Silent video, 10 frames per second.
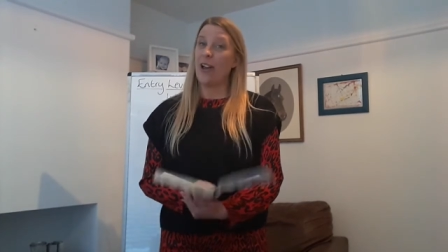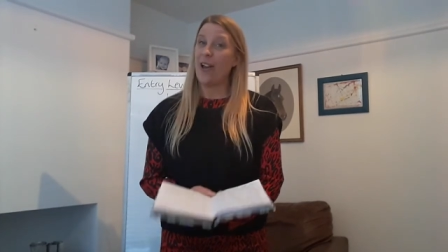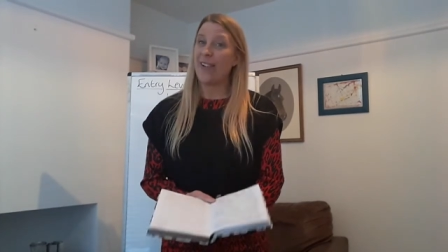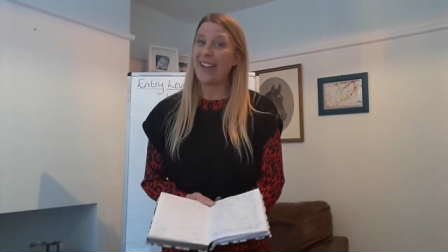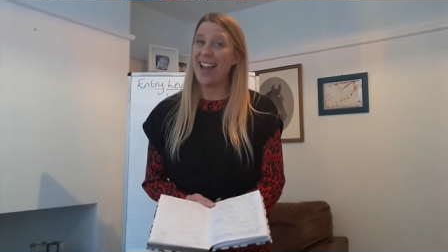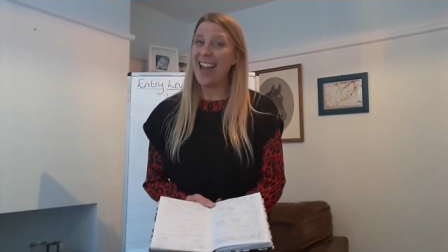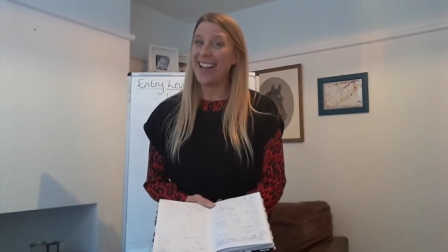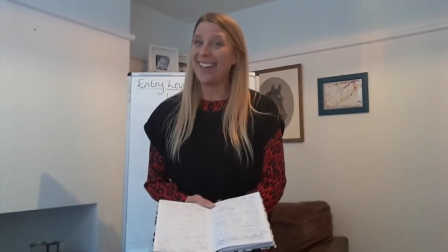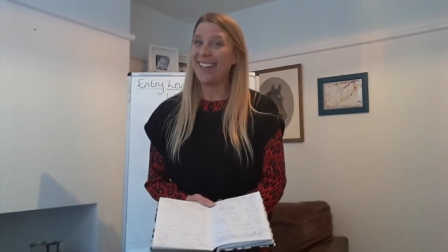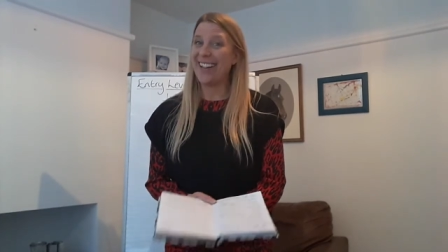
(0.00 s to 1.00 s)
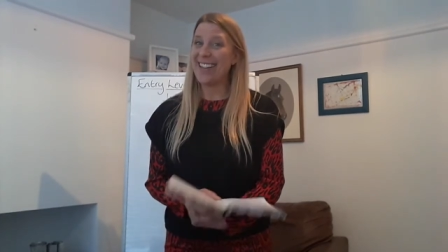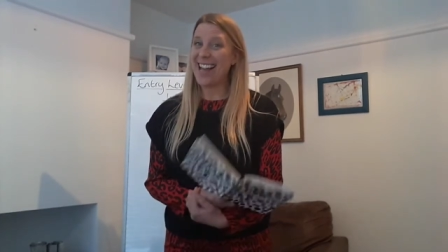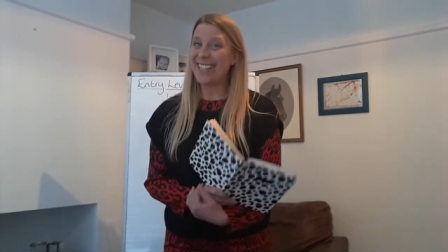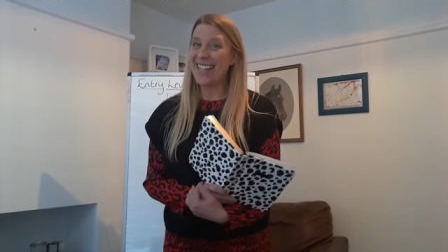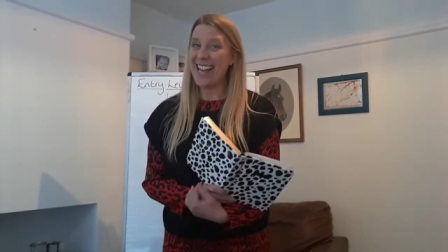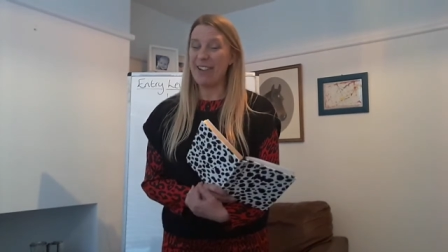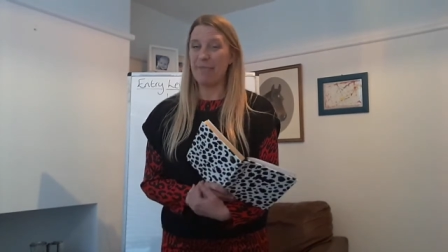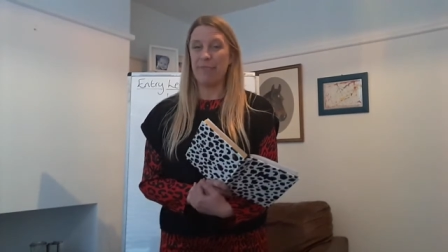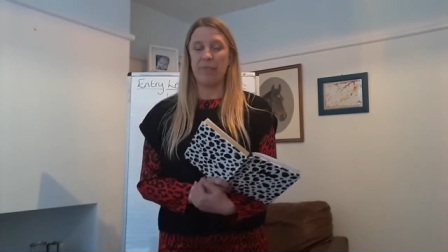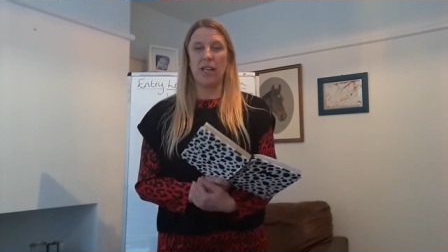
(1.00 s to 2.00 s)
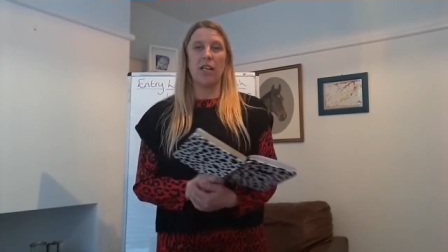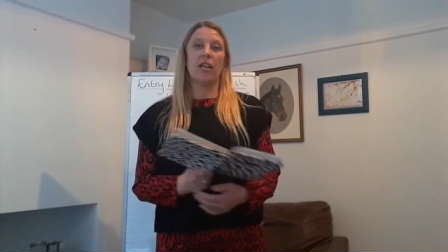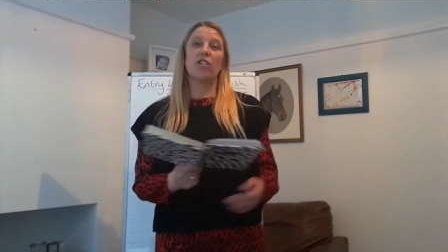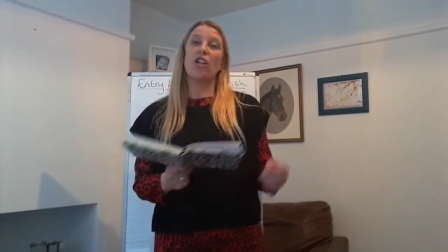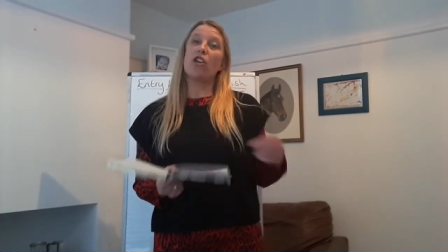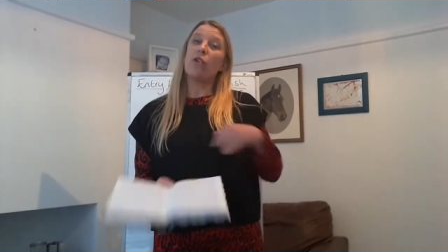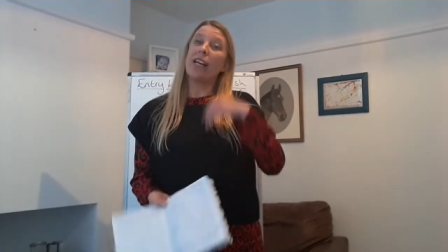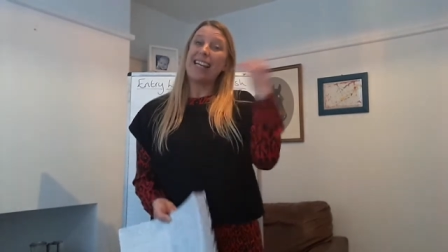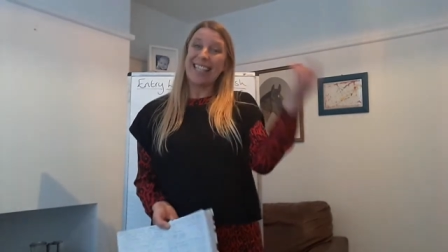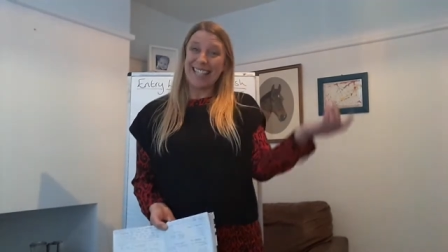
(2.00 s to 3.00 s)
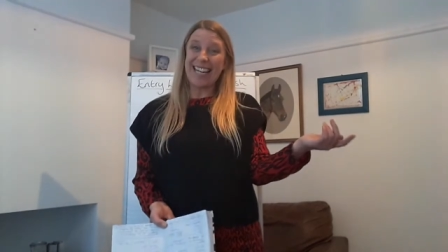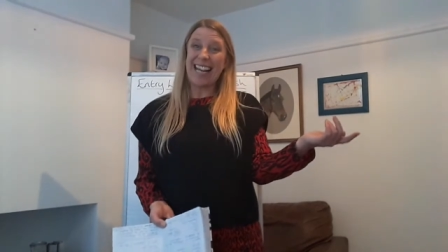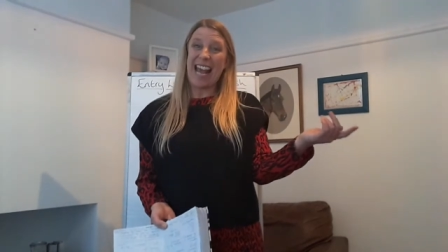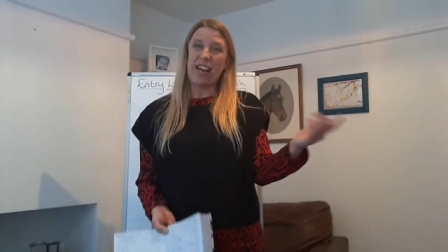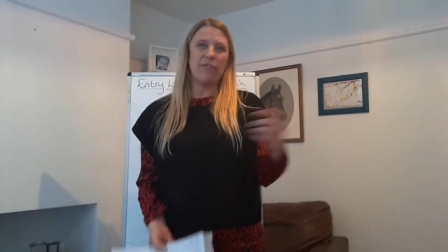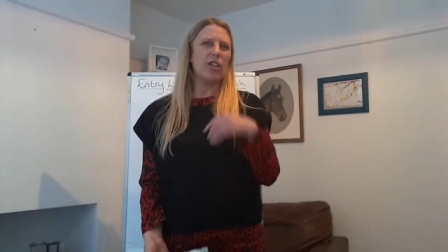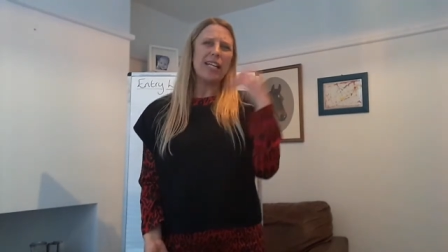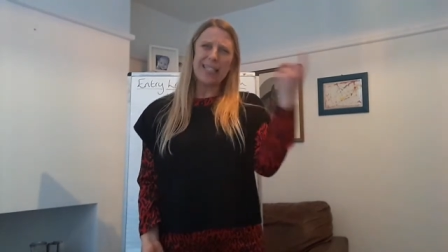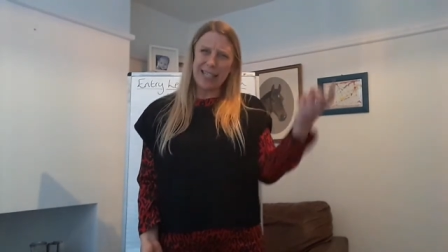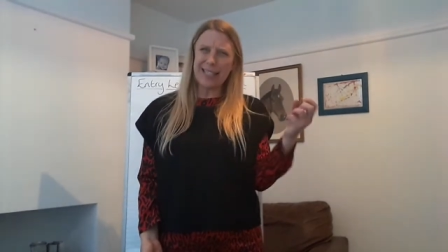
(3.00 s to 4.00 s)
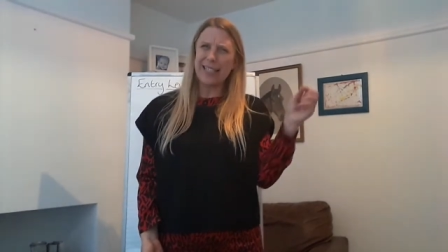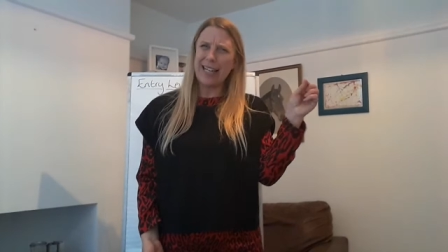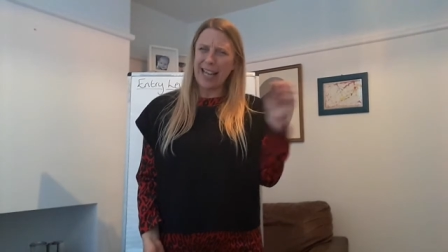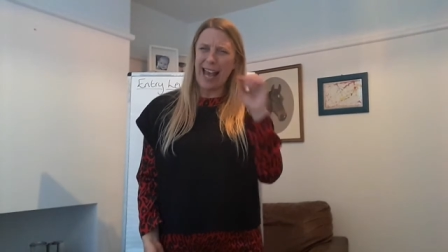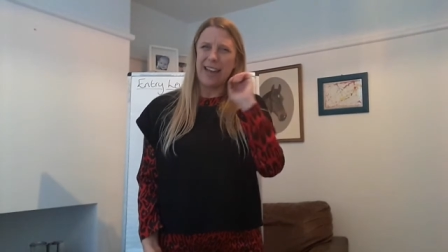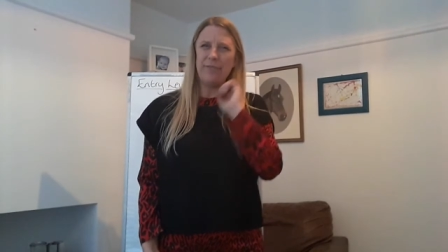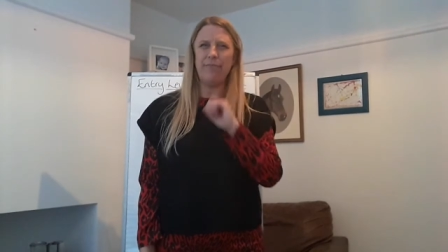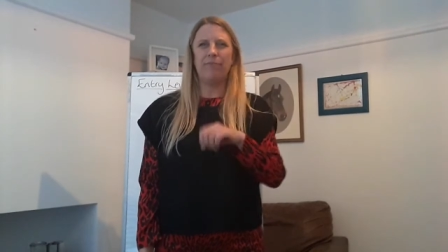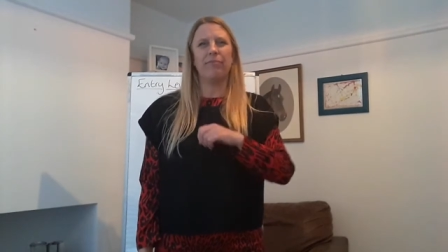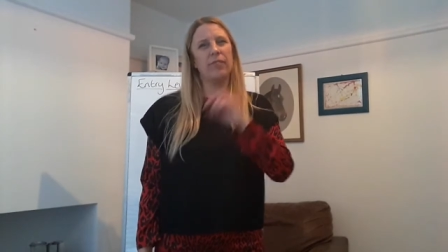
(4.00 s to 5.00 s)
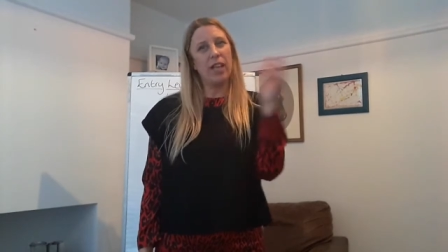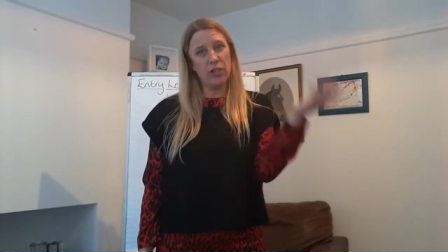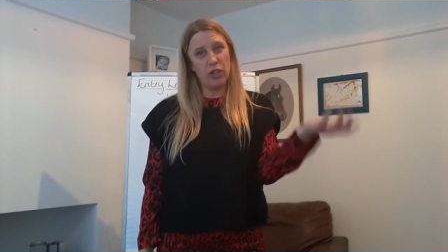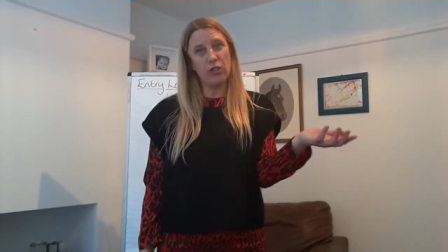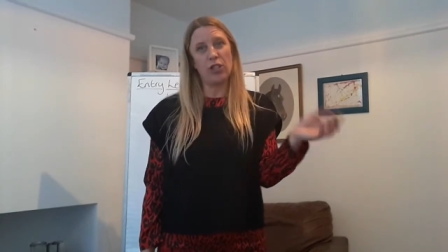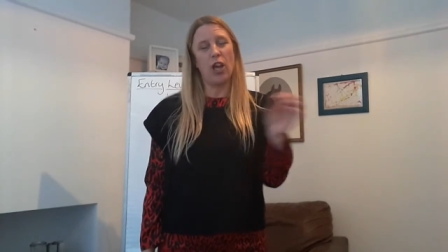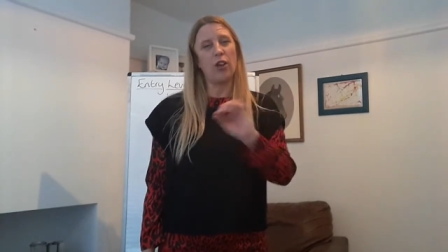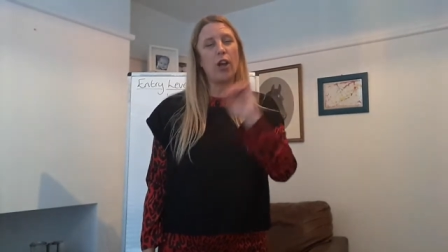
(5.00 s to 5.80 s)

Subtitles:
Okay, and that's it. So you can listen again. If you need to listen again, then do so.